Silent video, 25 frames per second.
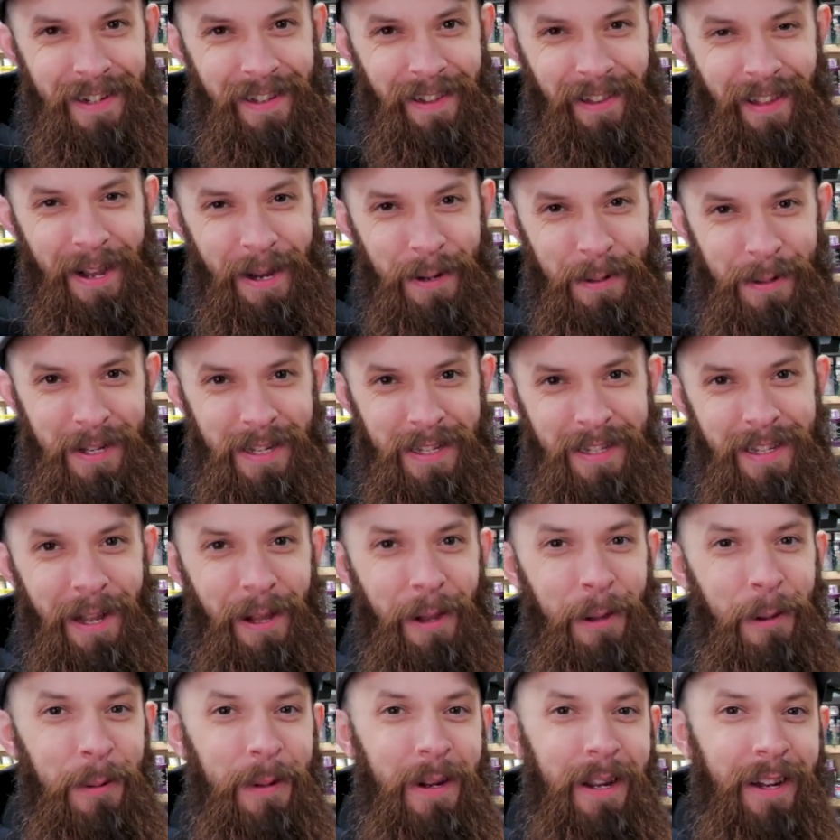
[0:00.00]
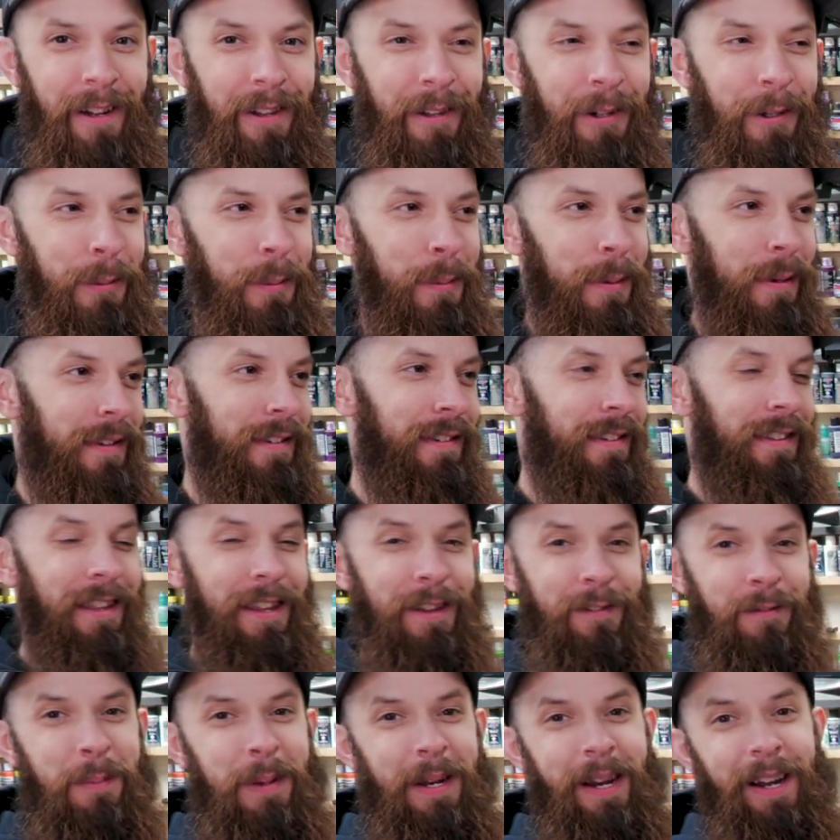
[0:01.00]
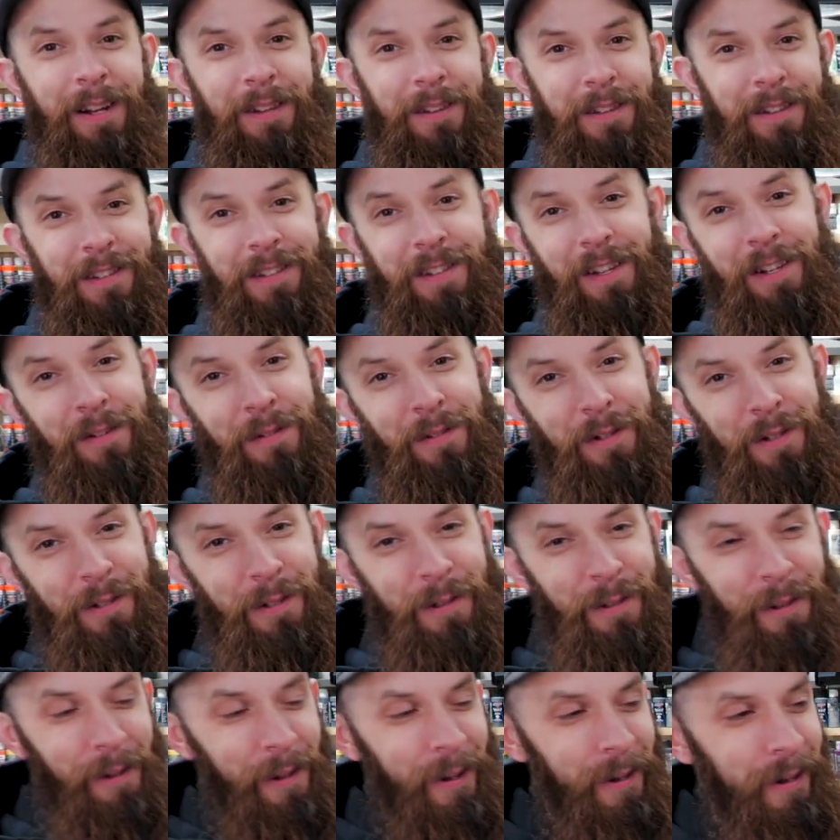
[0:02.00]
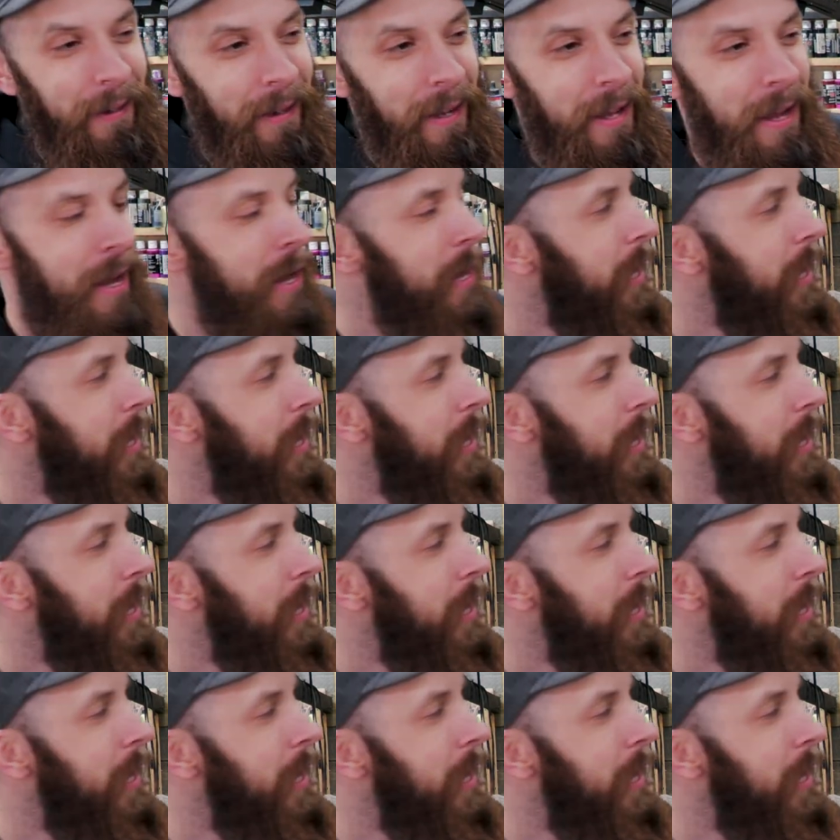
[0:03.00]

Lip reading: cloudy yellow color once they've been out in the sun for too long.